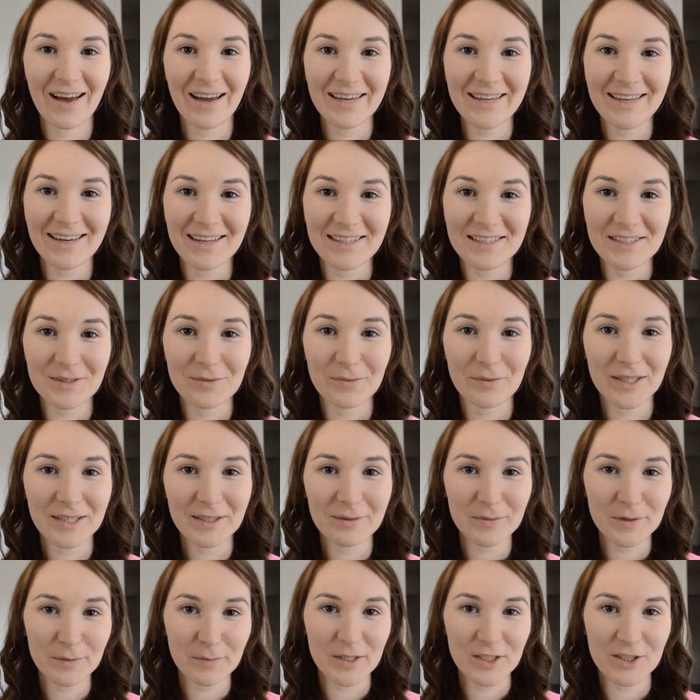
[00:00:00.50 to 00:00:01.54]
Hi guys,
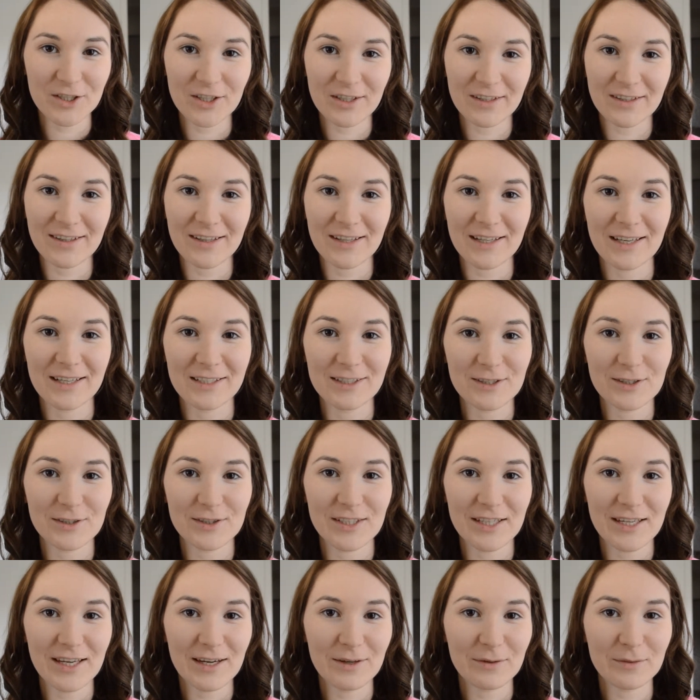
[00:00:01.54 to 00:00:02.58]
welcome to my channel, and
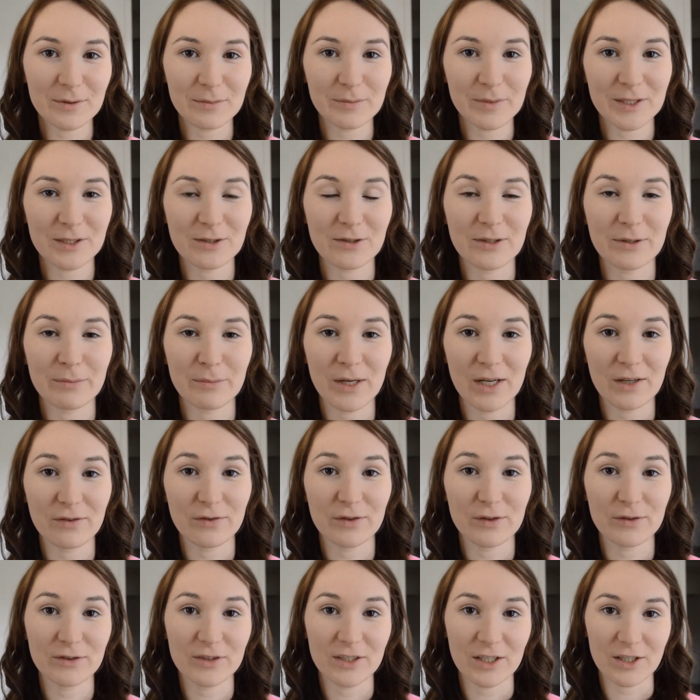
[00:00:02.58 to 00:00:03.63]
today I will be doing my
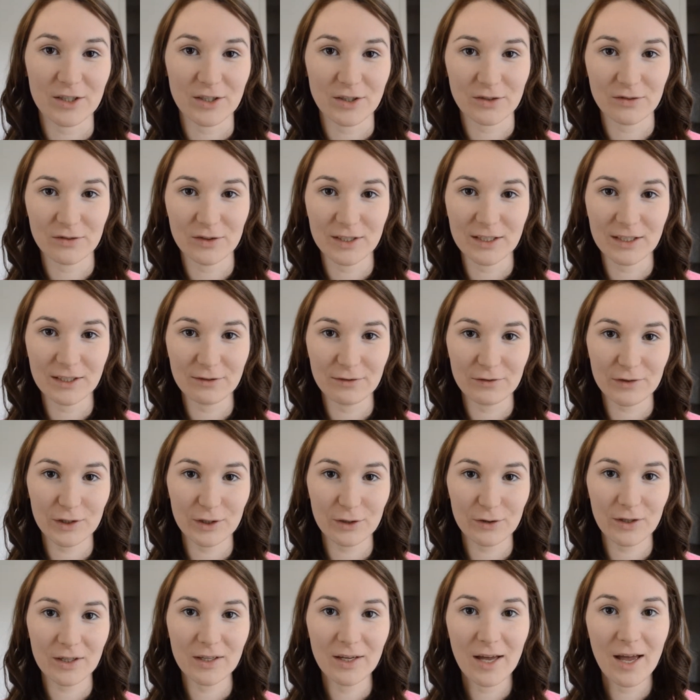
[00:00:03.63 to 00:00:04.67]
foundation routine for
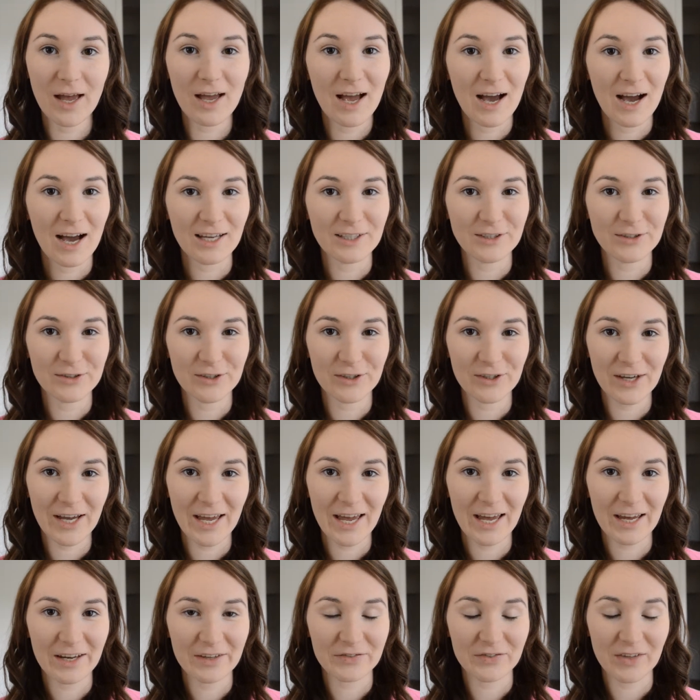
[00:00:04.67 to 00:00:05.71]
you. I do not
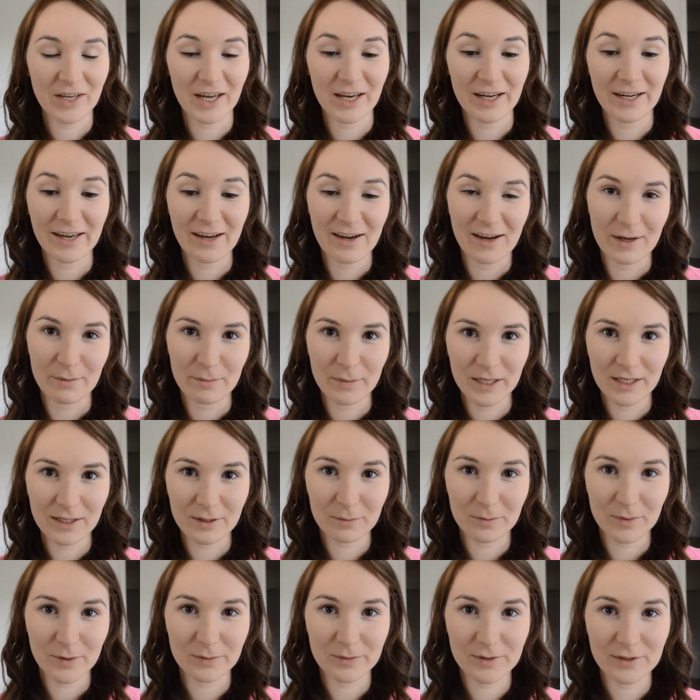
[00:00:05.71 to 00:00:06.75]
have any eye
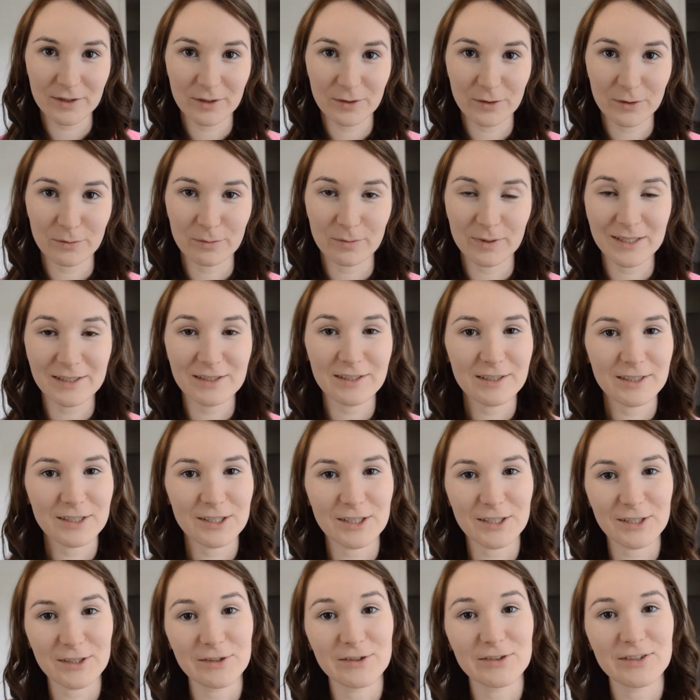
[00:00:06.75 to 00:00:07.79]
makeup on, so please
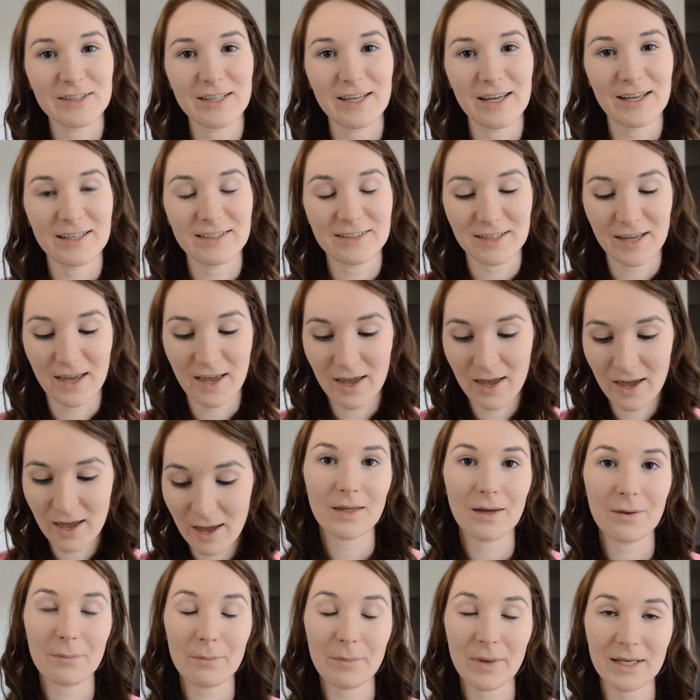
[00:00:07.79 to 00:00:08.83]
excuse that.
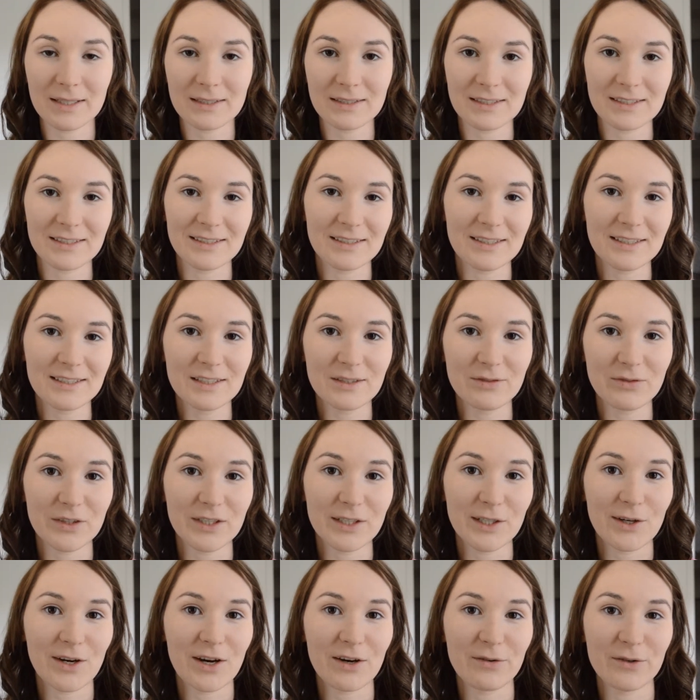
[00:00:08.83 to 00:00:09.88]
But in this
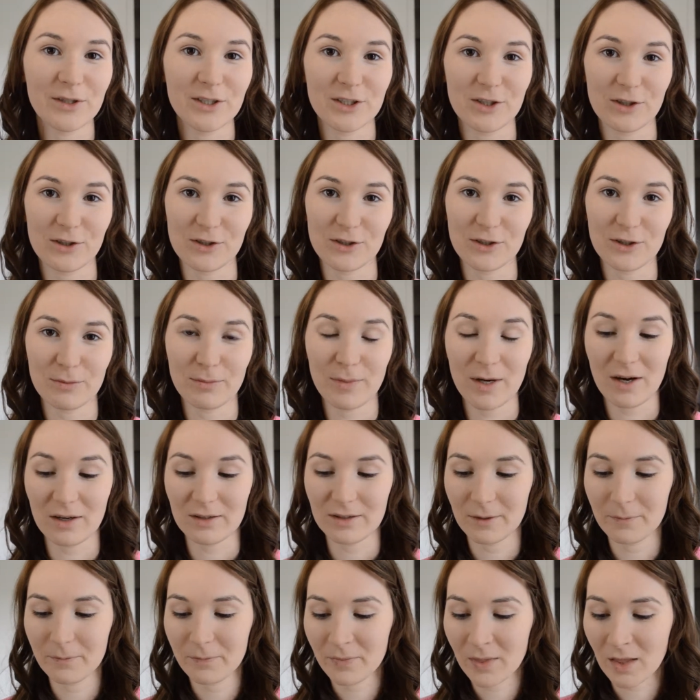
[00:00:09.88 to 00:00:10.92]
video I want to talk to you
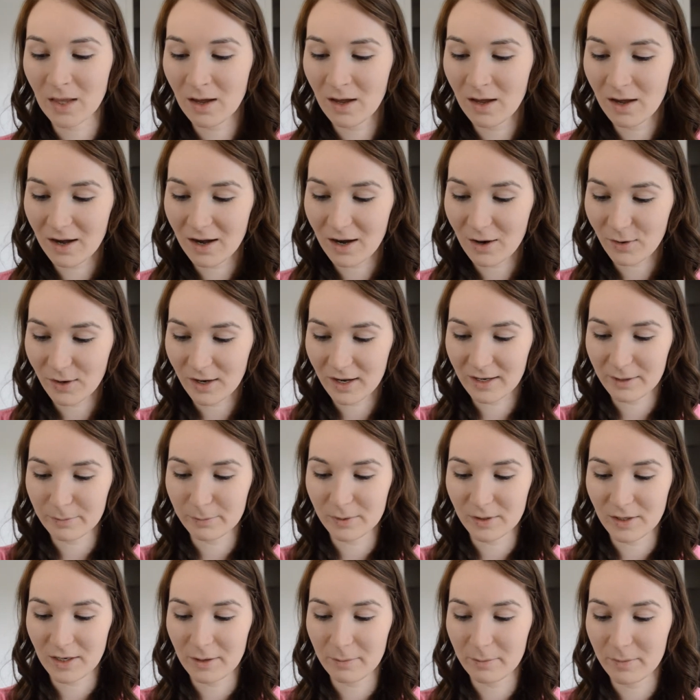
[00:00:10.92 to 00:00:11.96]
about how I
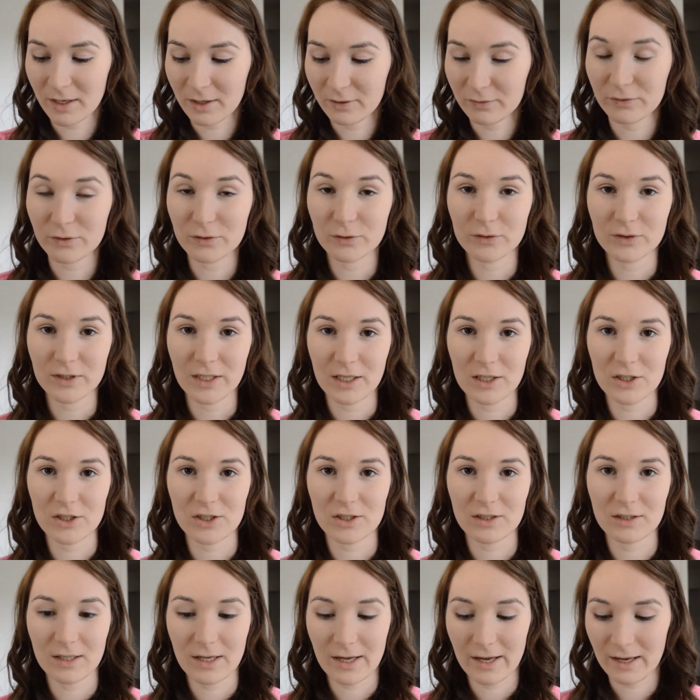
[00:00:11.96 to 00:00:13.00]
apply my
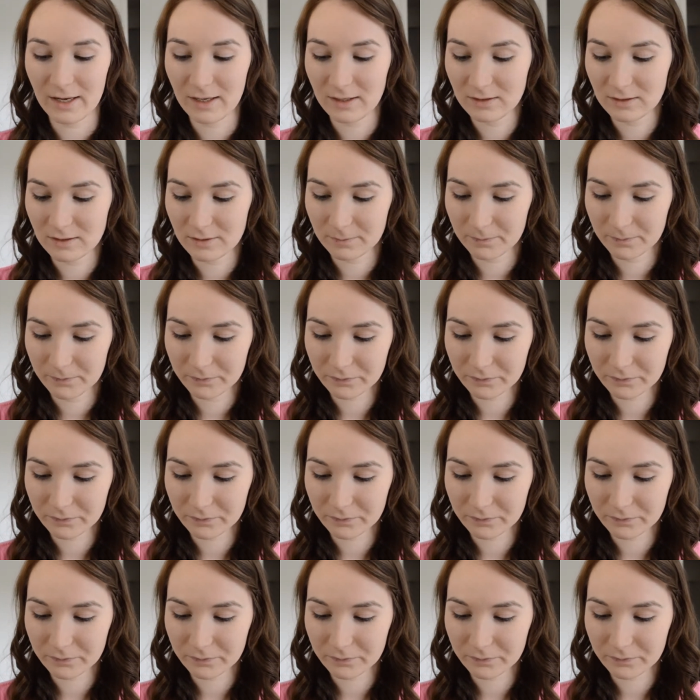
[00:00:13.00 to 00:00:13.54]
foundation and